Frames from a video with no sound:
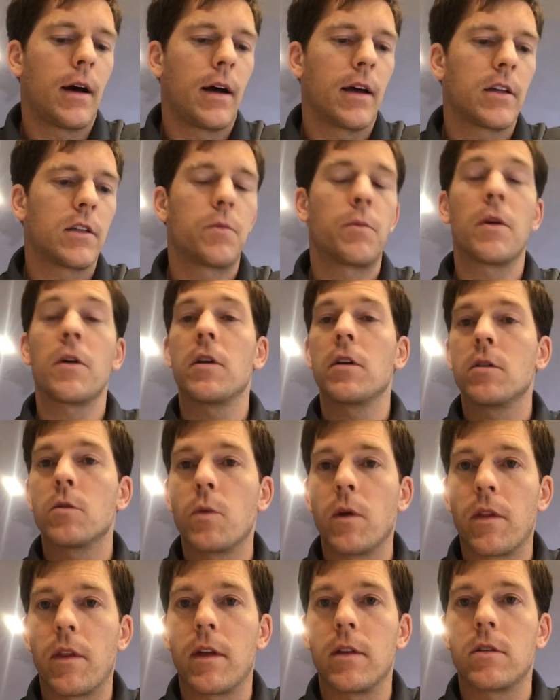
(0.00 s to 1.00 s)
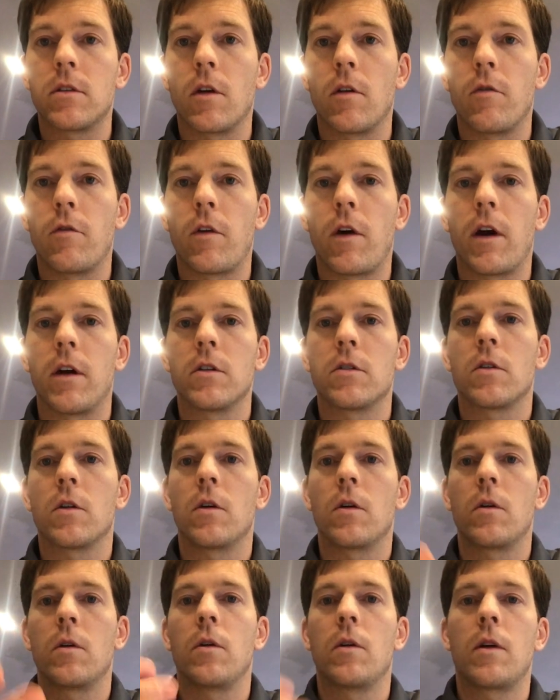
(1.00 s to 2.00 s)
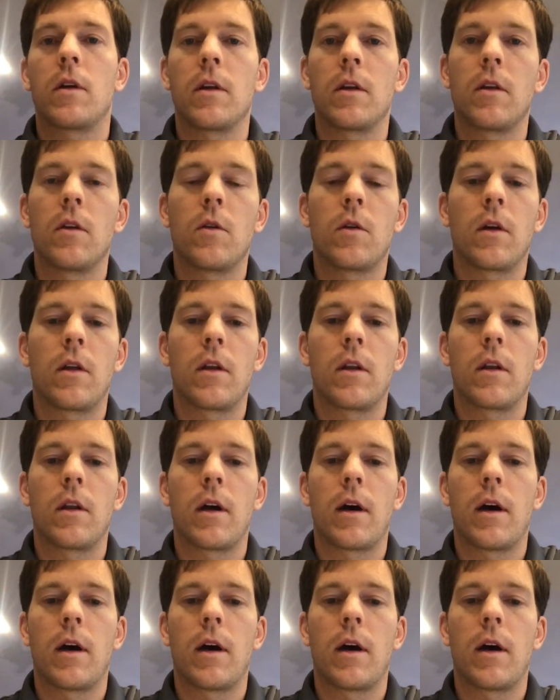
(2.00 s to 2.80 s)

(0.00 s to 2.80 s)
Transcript: experience with it so far, so you can